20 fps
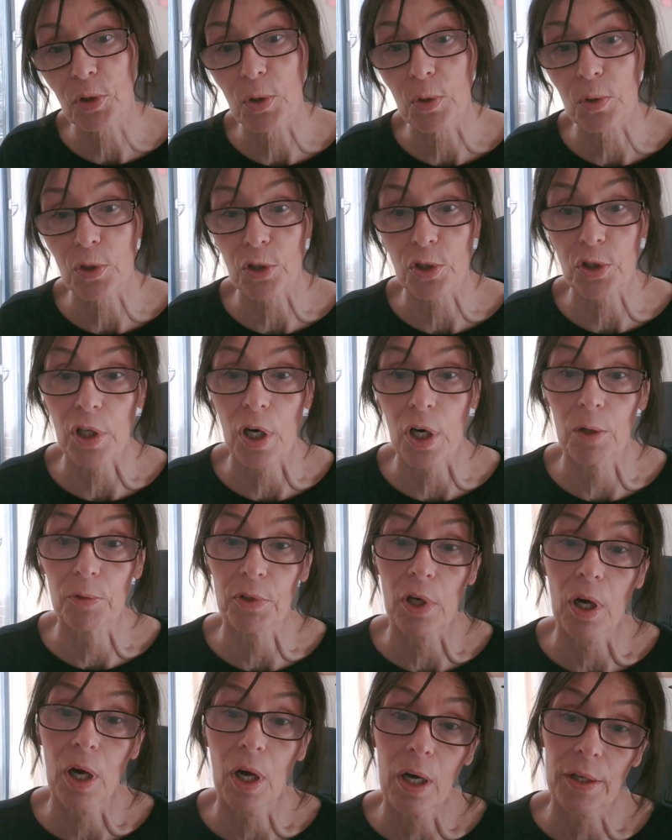producers
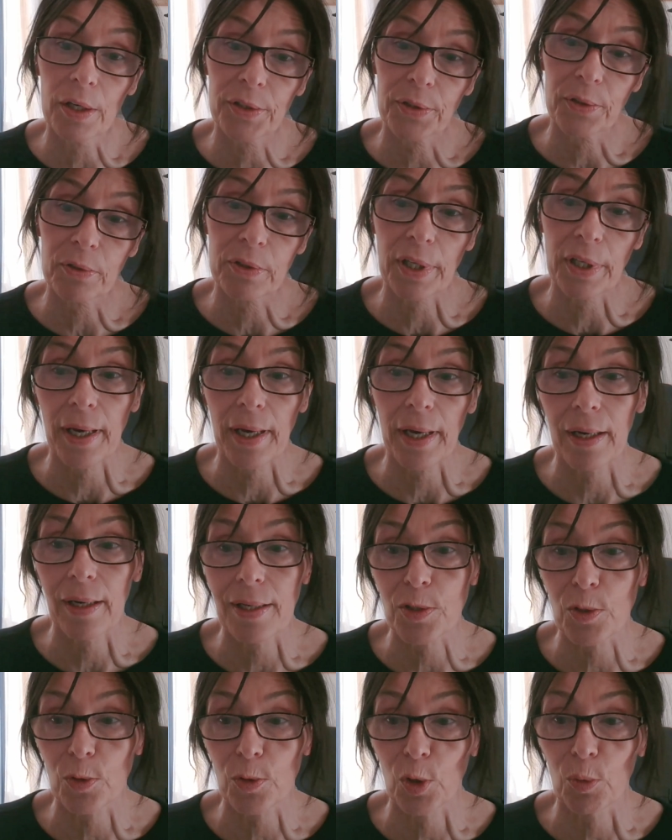counter-argue that
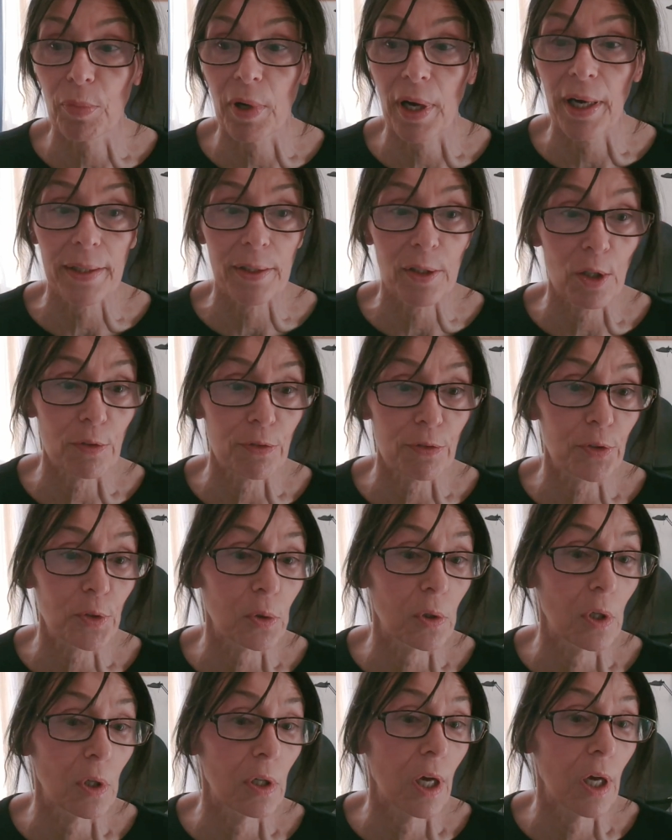airlines are not buying enough
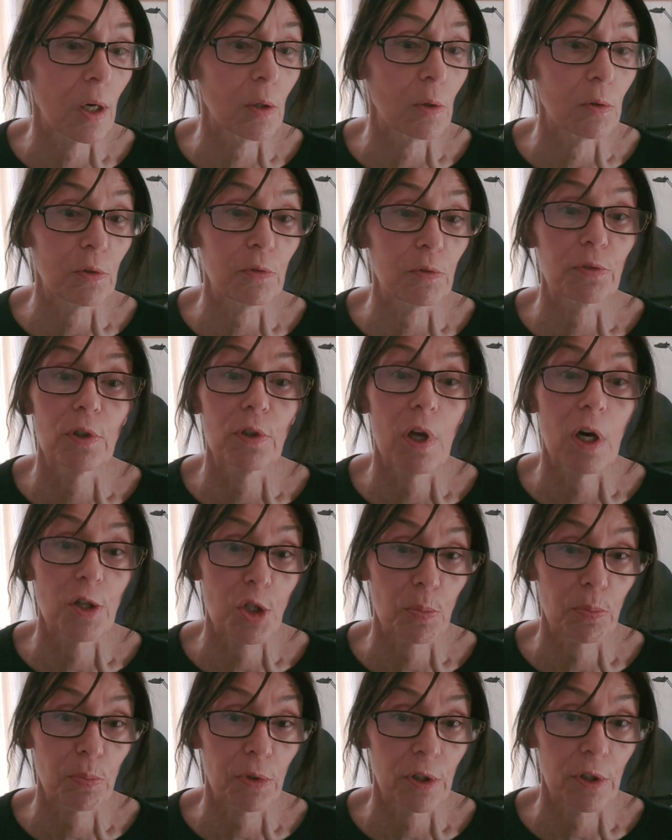to allow for
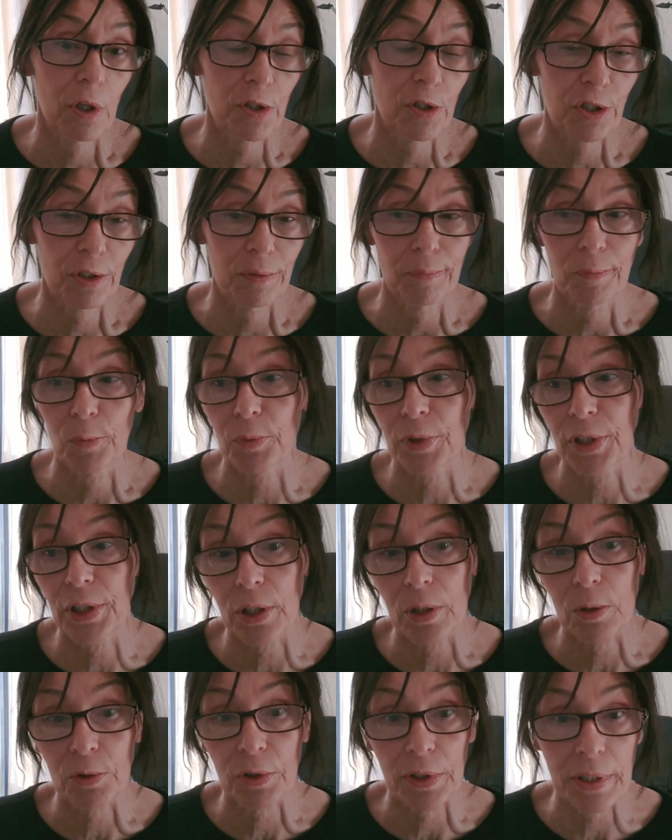larger production.
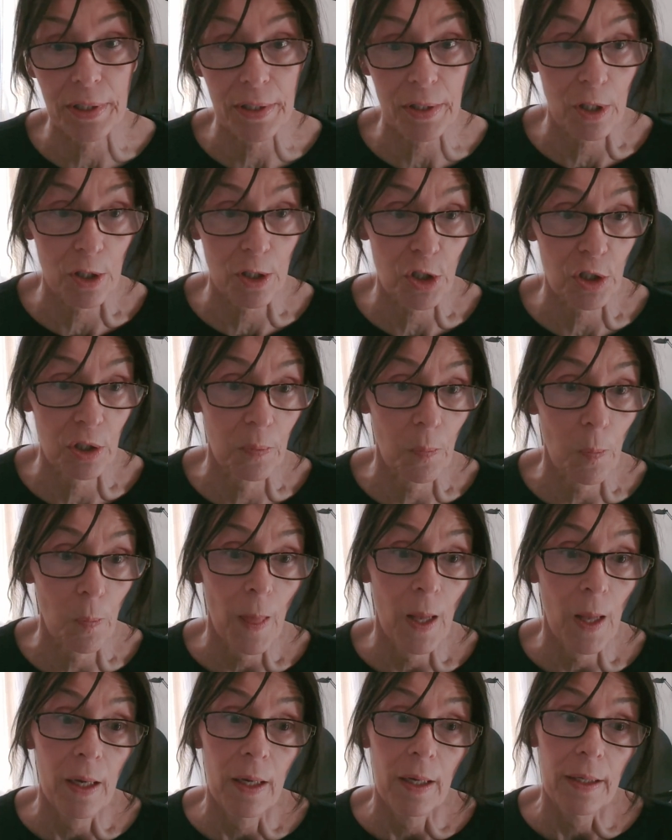We know the discussion.
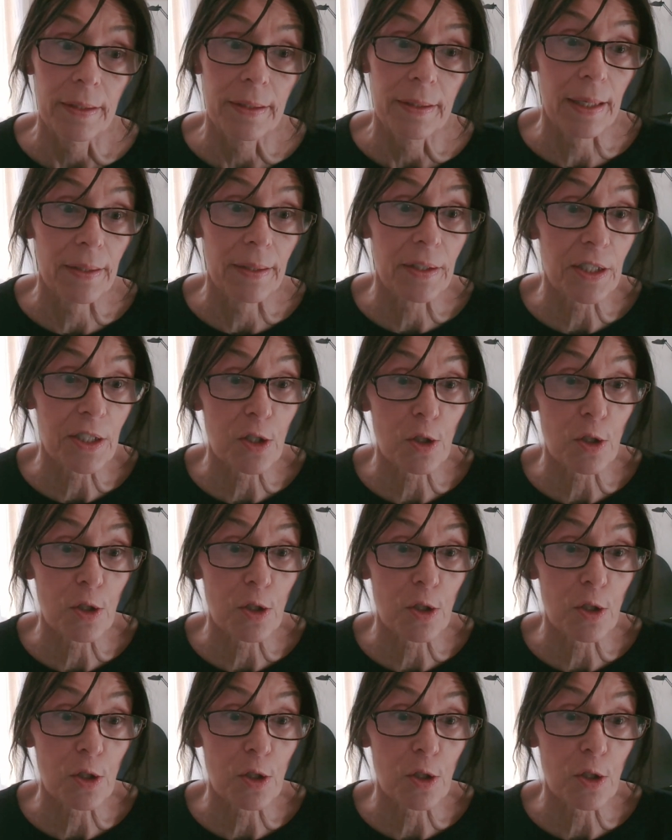Then